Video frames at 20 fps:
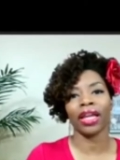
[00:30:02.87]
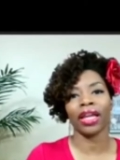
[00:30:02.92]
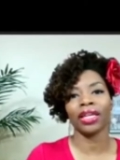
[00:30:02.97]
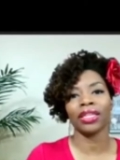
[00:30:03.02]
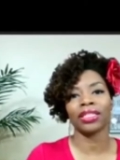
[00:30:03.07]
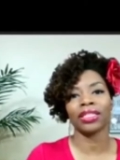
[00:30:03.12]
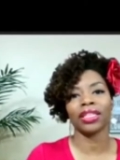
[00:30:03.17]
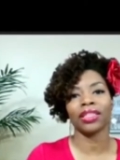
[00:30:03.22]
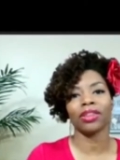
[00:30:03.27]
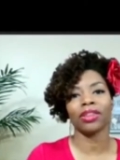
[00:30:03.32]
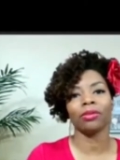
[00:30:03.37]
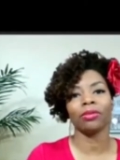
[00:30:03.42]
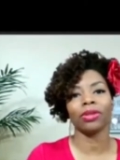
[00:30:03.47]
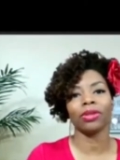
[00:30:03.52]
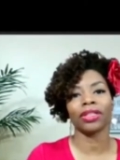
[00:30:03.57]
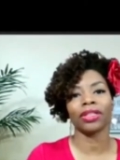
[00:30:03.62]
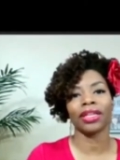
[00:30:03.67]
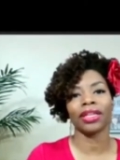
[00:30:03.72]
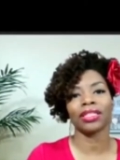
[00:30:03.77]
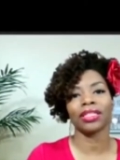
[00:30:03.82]
Get their book
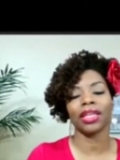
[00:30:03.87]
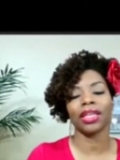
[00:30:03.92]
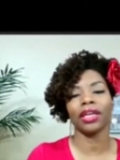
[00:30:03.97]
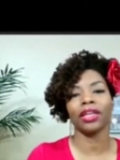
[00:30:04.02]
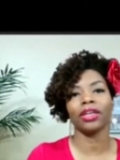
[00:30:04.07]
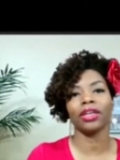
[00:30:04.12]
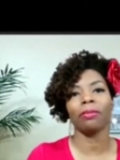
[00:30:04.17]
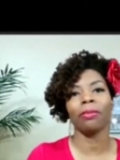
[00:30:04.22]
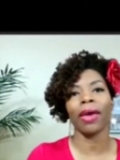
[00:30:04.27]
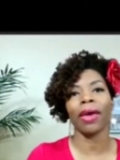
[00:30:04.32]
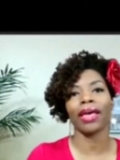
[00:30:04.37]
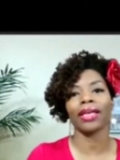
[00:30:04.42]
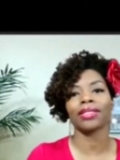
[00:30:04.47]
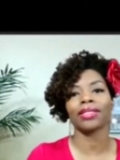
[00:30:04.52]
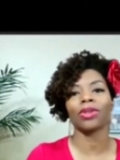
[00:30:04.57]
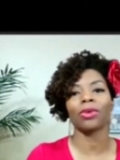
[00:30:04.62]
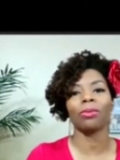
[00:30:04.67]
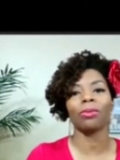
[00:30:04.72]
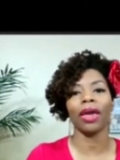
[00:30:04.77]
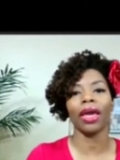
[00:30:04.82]
laced. Thank you, Pastor
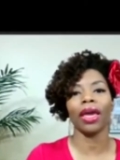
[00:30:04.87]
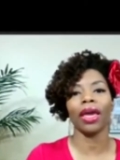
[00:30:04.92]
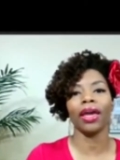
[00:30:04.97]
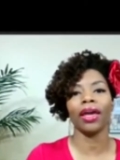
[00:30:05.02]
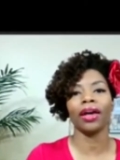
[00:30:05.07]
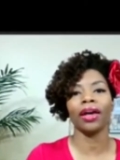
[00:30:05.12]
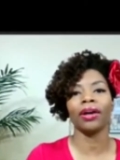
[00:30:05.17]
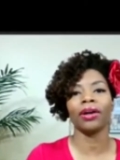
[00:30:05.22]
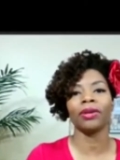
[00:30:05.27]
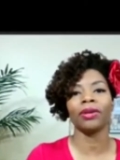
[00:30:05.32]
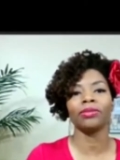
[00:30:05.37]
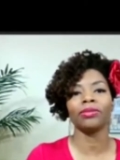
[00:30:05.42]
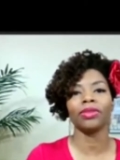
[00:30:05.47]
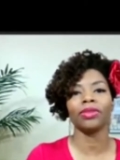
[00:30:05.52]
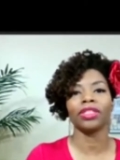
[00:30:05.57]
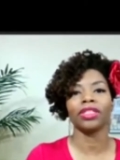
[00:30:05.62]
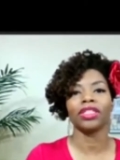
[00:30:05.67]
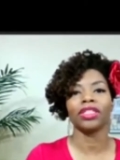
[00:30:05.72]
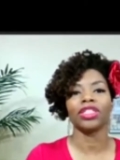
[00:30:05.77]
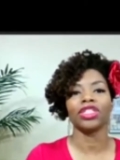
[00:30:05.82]
Pam.
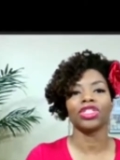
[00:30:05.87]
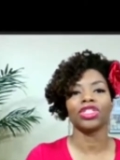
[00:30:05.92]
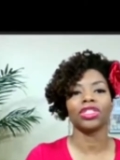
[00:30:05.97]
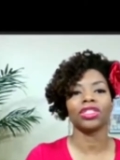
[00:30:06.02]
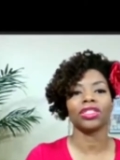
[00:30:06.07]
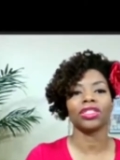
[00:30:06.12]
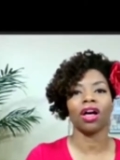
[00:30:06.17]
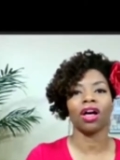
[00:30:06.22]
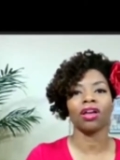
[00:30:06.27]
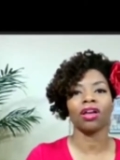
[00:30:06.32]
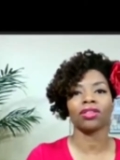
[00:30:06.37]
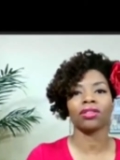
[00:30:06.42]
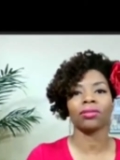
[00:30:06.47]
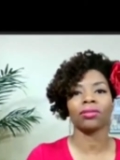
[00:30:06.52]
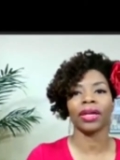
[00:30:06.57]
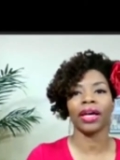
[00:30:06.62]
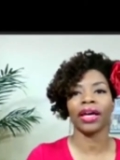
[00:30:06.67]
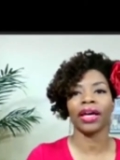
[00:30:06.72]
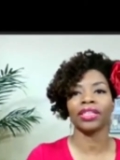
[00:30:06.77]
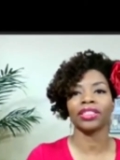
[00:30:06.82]
She's awesome,
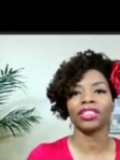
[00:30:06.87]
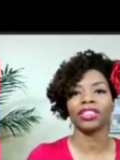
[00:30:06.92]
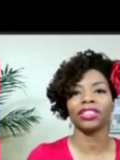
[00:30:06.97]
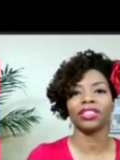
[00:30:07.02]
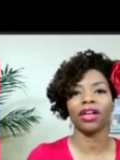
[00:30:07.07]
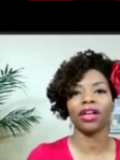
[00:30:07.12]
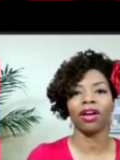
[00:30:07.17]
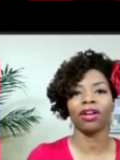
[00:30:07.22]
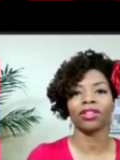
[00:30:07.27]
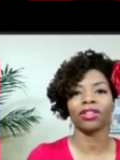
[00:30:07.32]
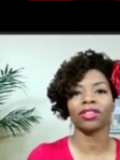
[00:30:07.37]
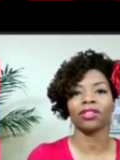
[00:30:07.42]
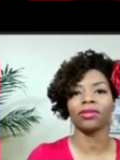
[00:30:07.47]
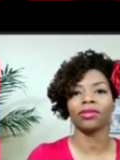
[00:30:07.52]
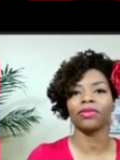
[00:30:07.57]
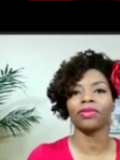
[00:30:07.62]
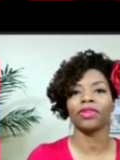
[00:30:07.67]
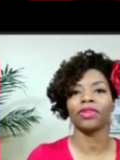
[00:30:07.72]
guys. She's awesome.